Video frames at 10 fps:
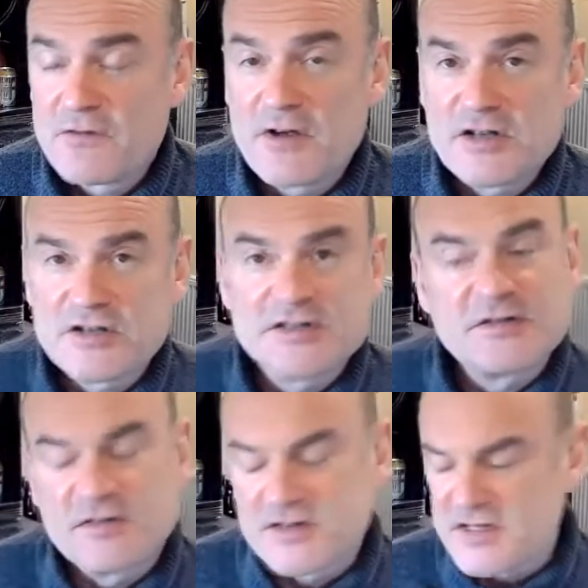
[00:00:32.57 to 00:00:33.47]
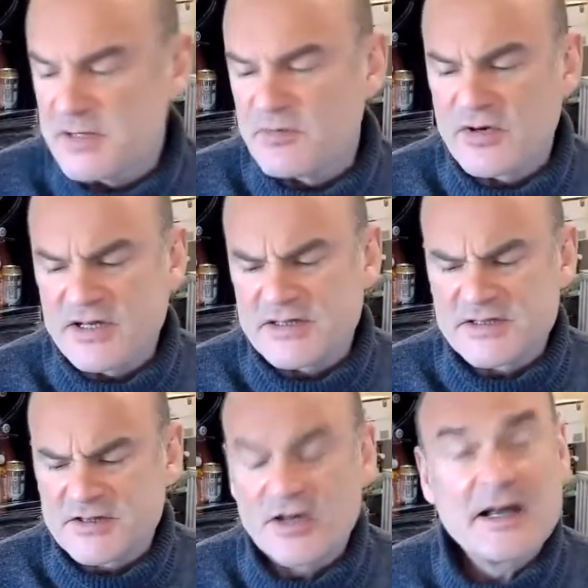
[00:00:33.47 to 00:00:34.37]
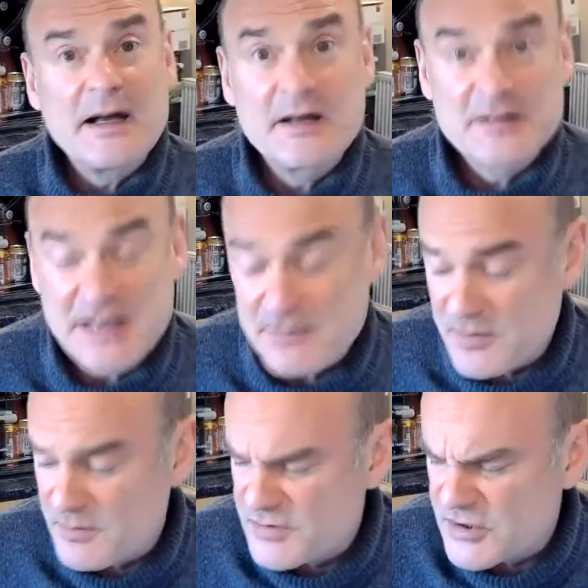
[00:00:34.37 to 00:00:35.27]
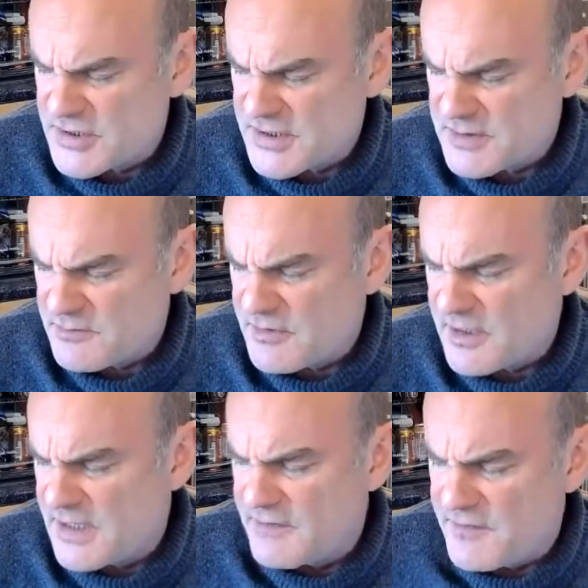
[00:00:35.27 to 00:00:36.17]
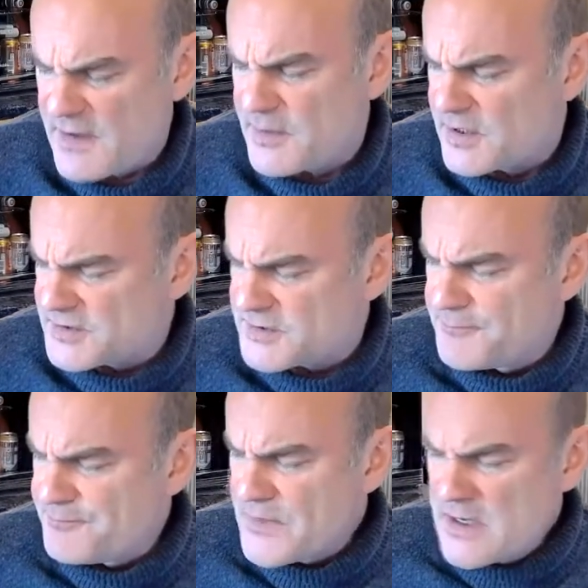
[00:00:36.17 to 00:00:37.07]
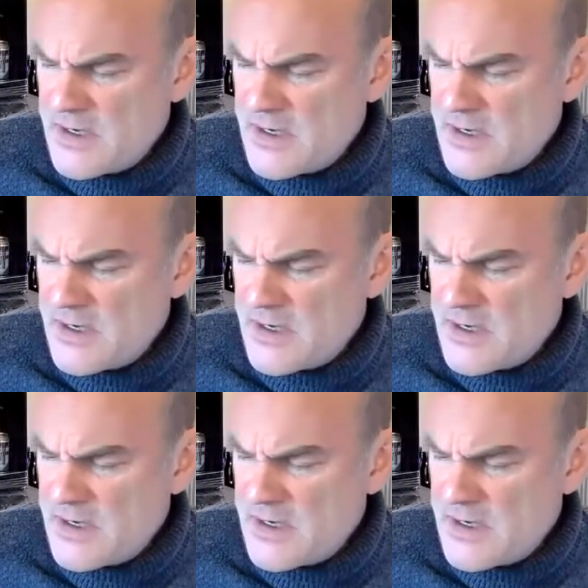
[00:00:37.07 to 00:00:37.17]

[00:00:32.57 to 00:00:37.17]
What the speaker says: freshness of the sea breezes, so it's capable of producing some really fabulous